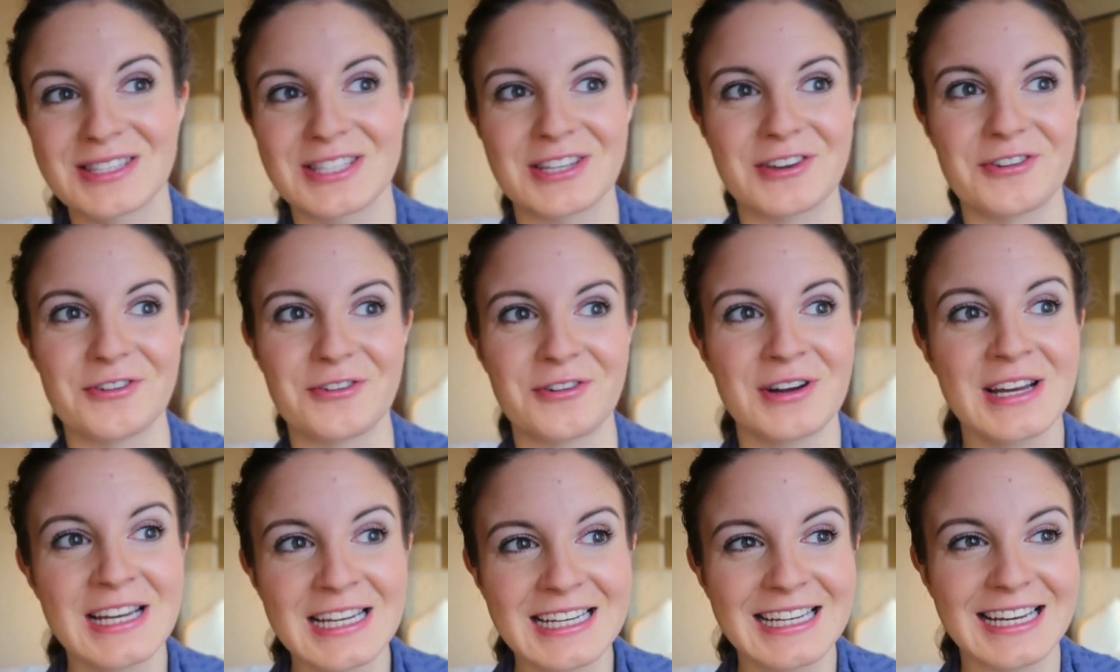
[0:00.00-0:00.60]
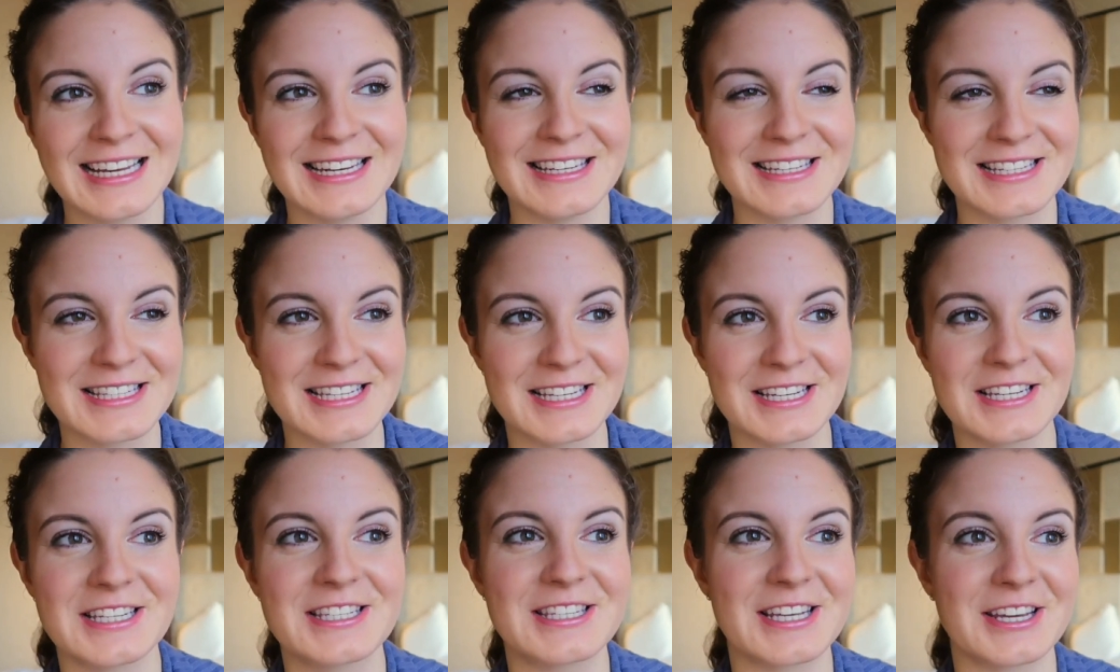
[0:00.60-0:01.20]
So in the
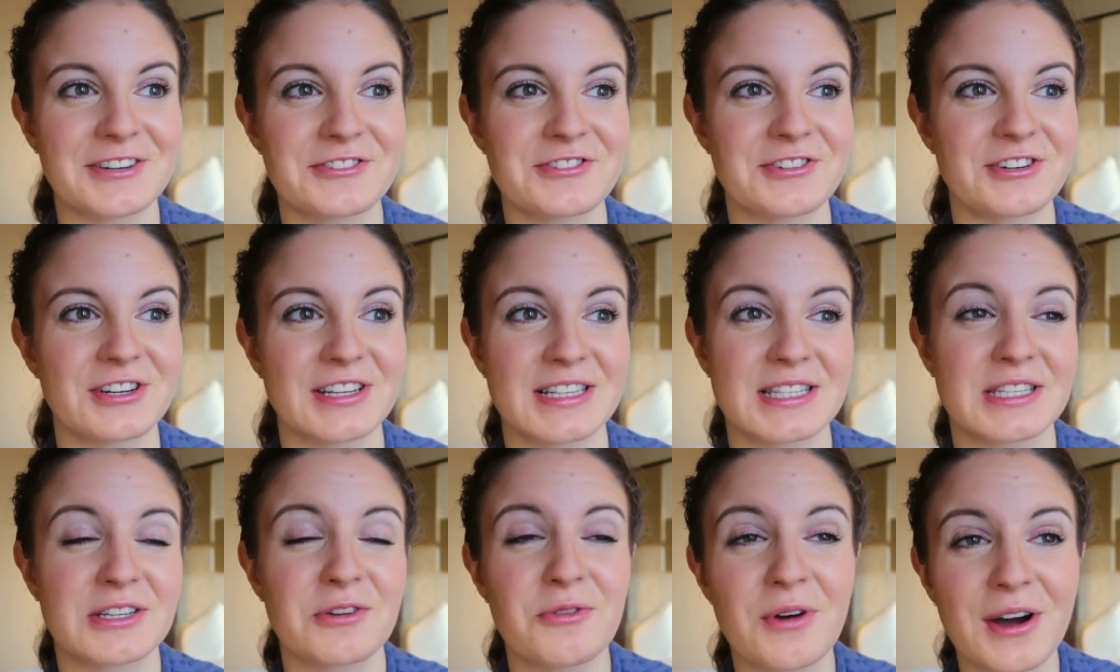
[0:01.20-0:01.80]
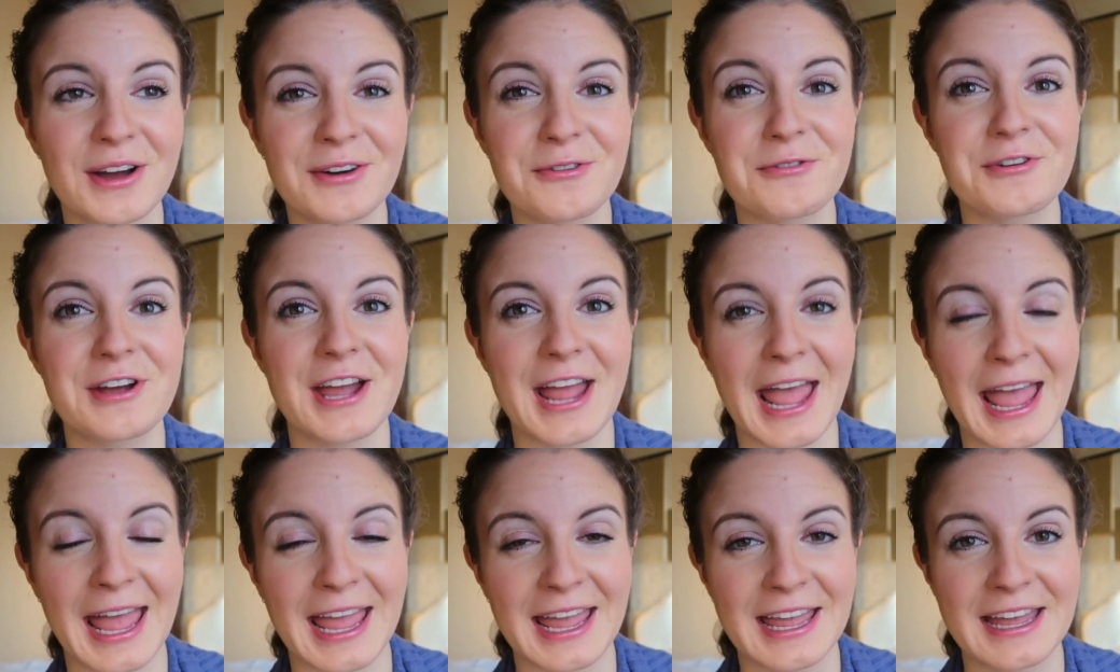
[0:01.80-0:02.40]
city center, it's quite
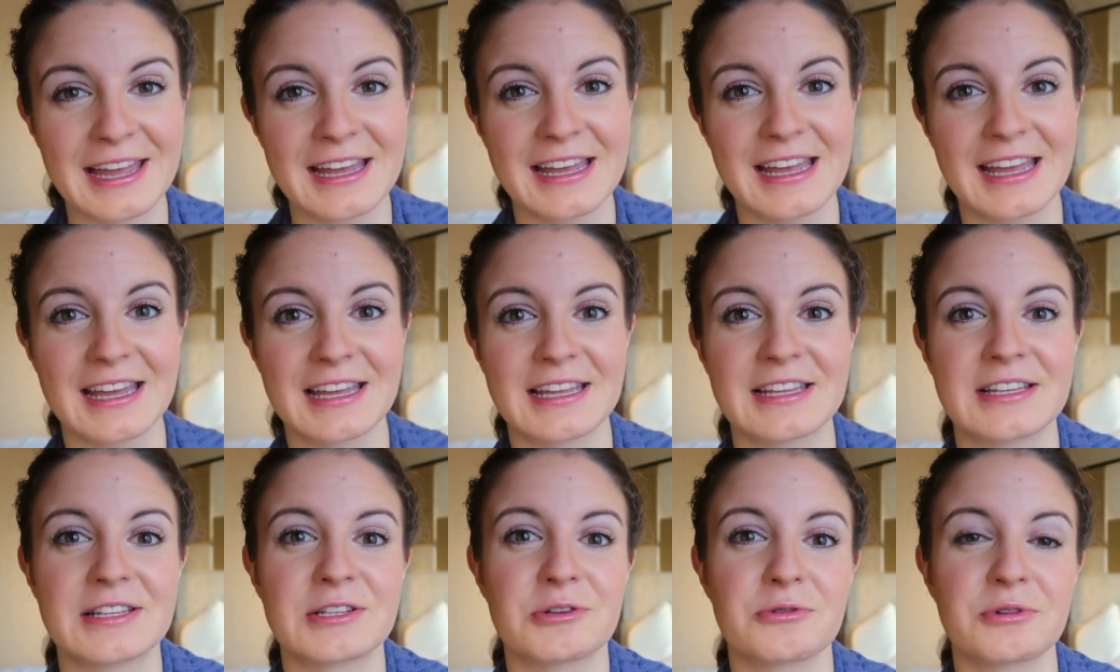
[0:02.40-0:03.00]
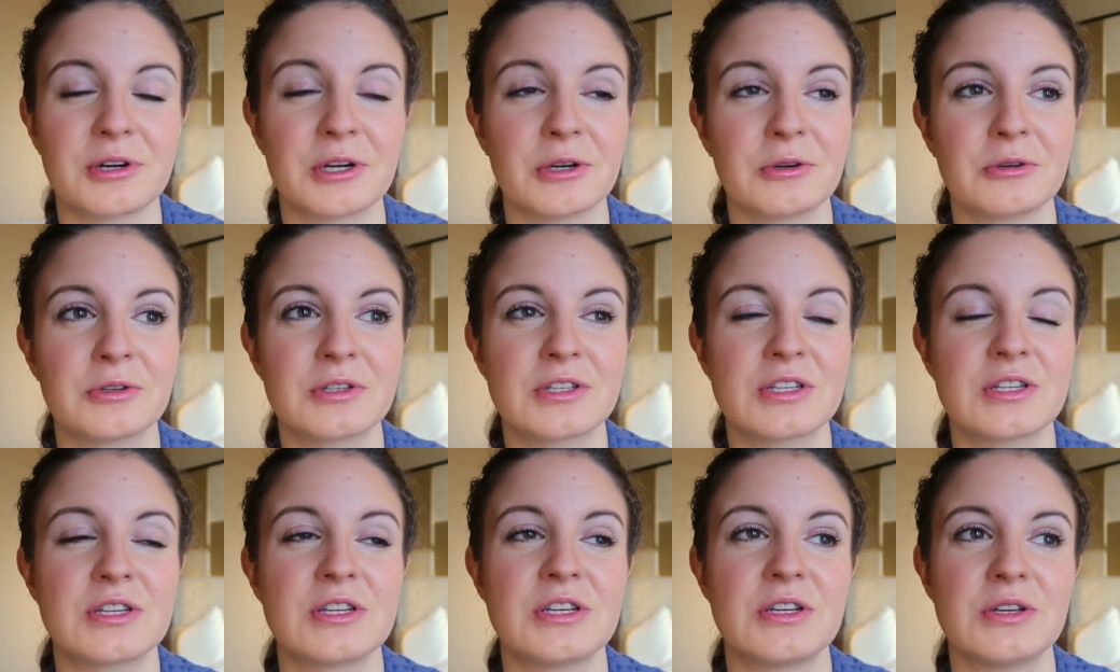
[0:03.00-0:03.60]
okay, and the
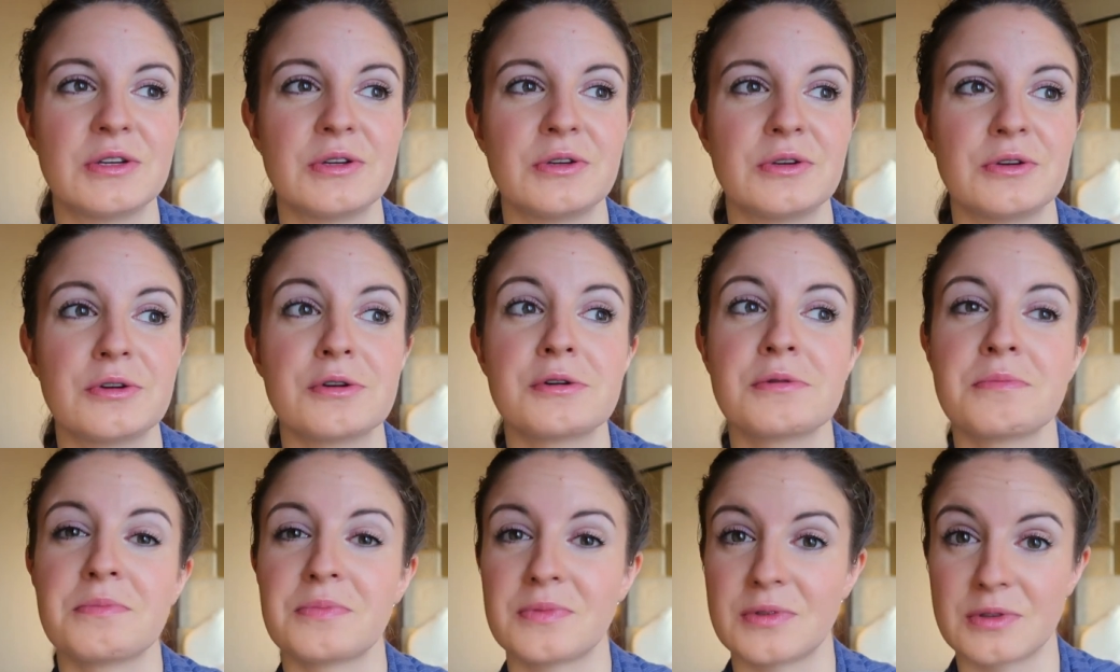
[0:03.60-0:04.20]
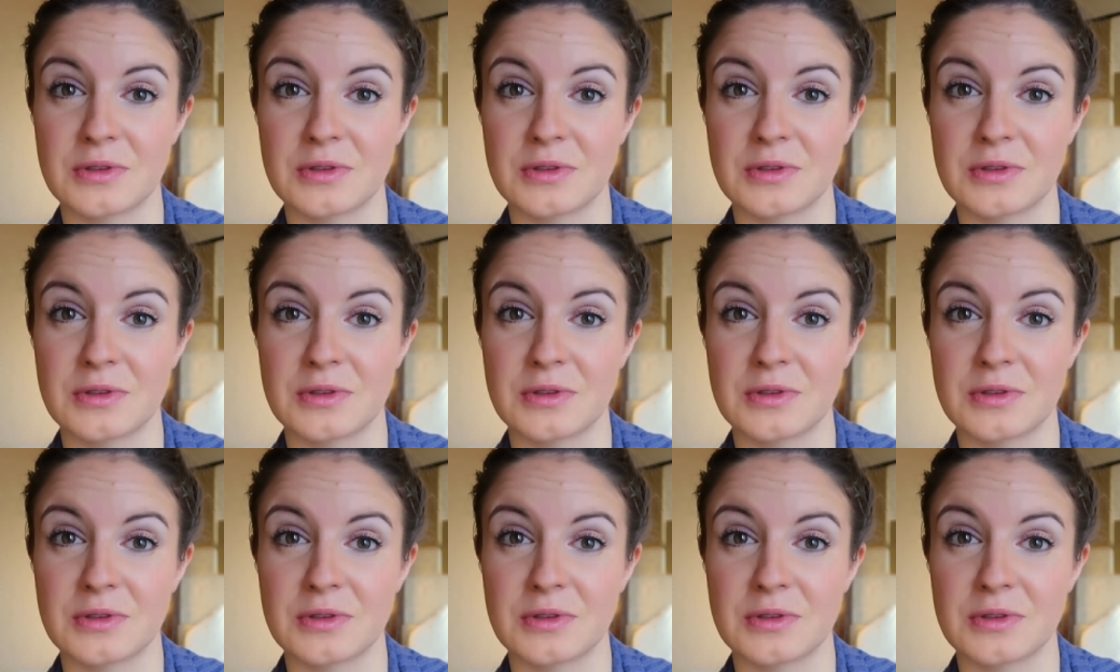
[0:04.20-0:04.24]
roads to